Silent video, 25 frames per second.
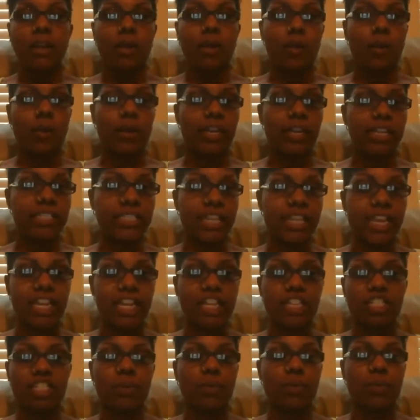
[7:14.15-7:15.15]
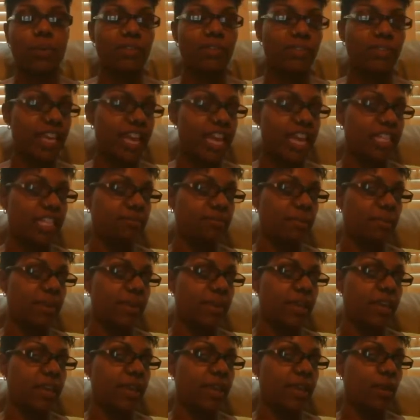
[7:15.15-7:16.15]
organization, whatever the case may
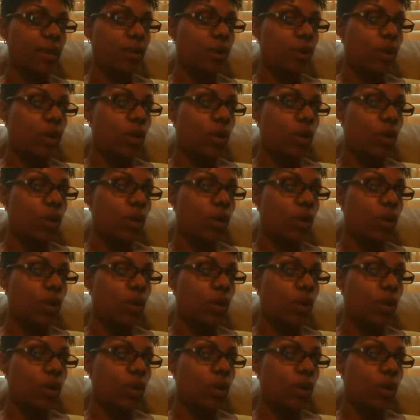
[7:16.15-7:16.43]
be,